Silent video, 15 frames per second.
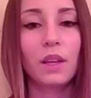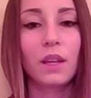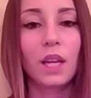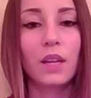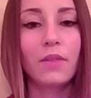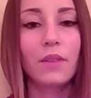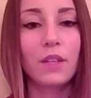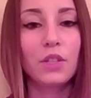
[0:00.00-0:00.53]

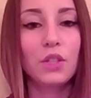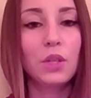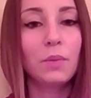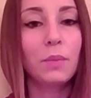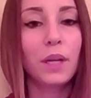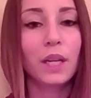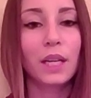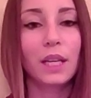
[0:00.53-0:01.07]
Conventional
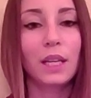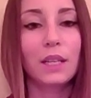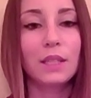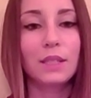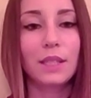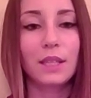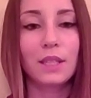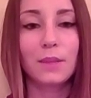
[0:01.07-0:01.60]
marketing
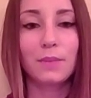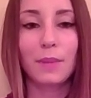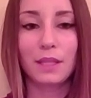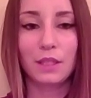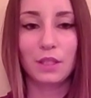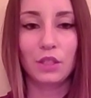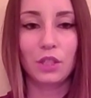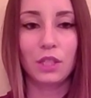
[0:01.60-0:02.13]
and sales
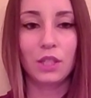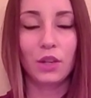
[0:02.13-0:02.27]
messages